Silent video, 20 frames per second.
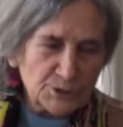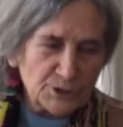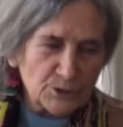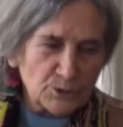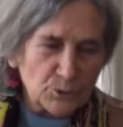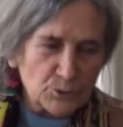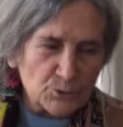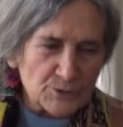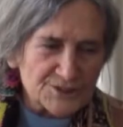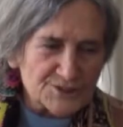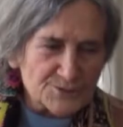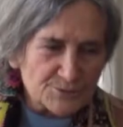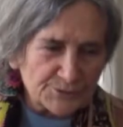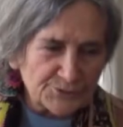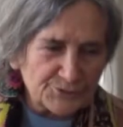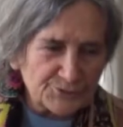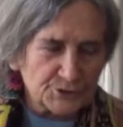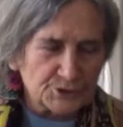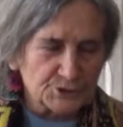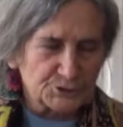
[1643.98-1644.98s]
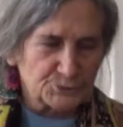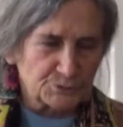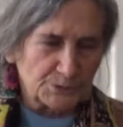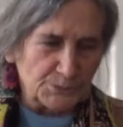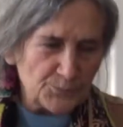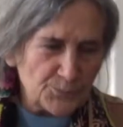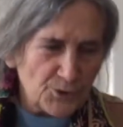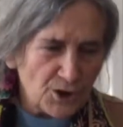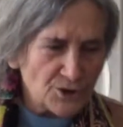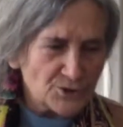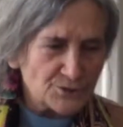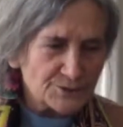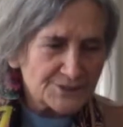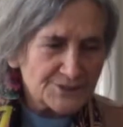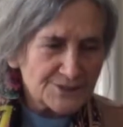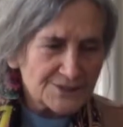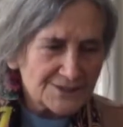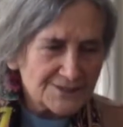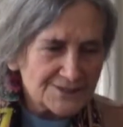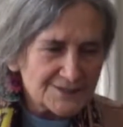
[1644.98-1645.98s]
will always refer to
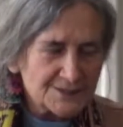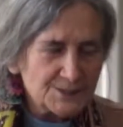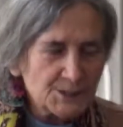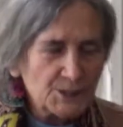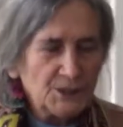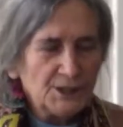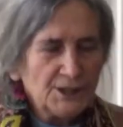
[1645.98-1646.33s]
Hippocrates,